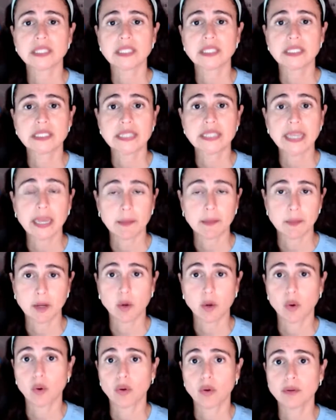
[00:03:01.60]
is
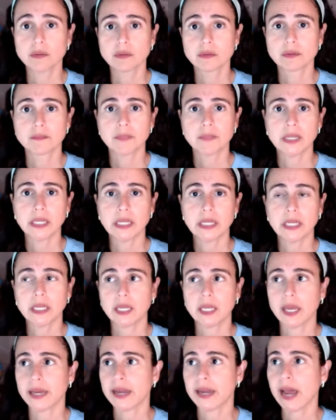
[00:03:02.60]
chemical,
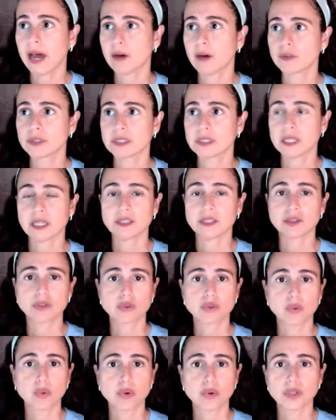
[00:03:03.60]
meaning an outside
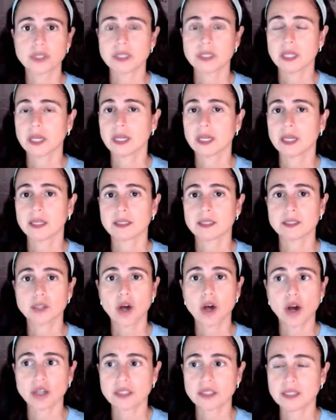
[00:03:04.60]
source like a
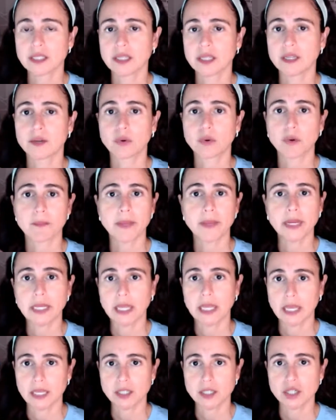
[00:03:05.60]
toxin or
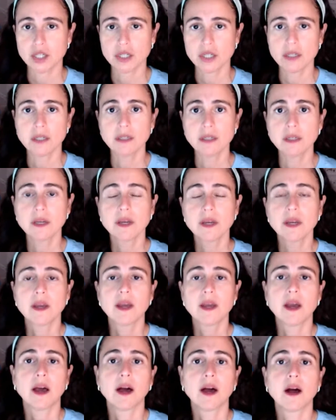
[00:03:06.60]
medication,
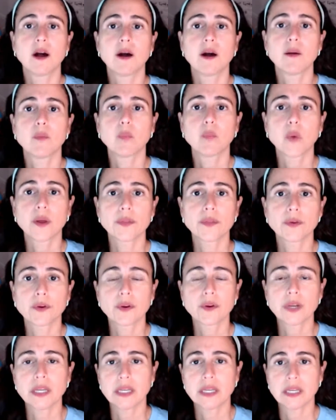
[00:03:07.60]

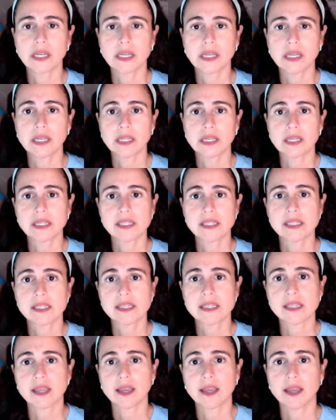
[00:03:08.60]
whether it
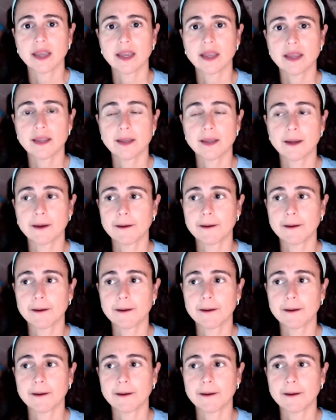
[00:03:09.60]
is a